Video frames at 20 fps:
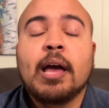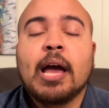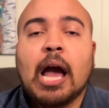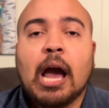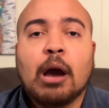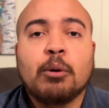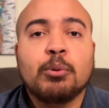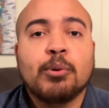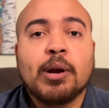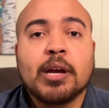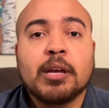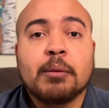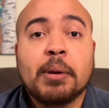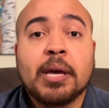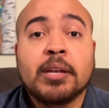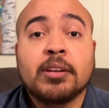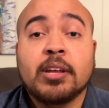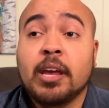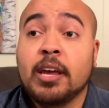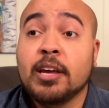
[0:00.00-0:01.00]
I would
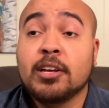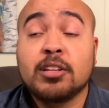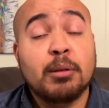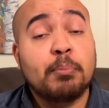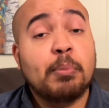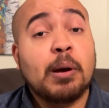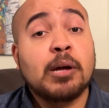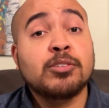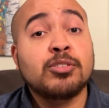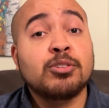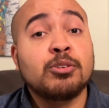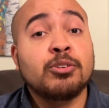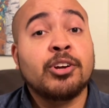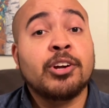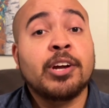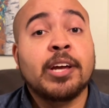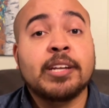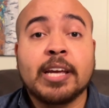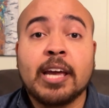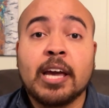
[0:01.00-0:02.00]
recommend a clip-on tuner,
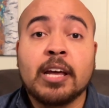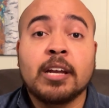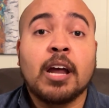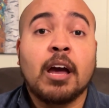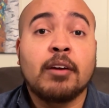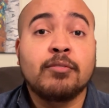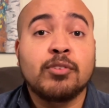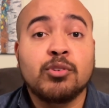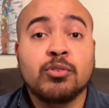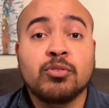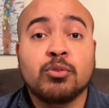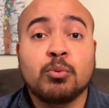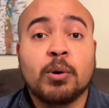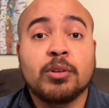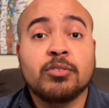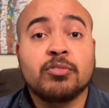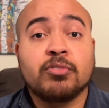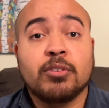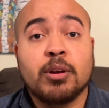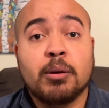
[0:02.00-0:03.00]
and again, I've used the ones
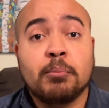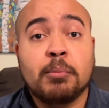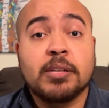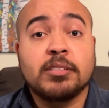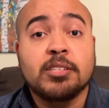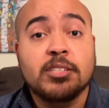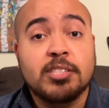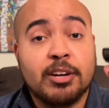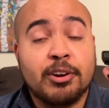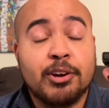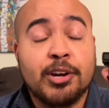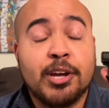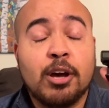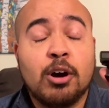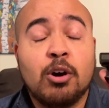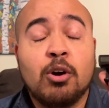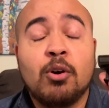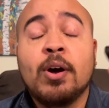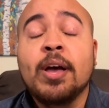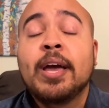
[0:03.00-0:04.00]
from
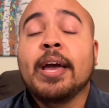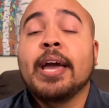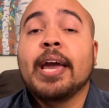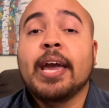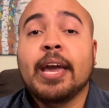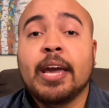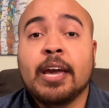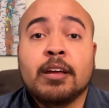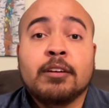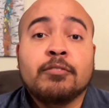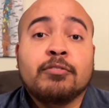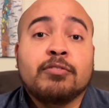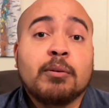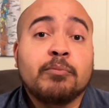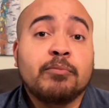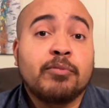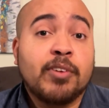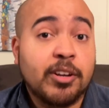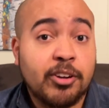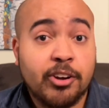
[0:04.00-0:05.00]
D'Addario and from
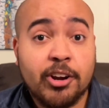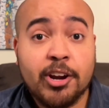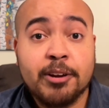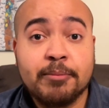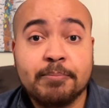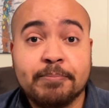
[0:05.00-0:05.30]
Fender.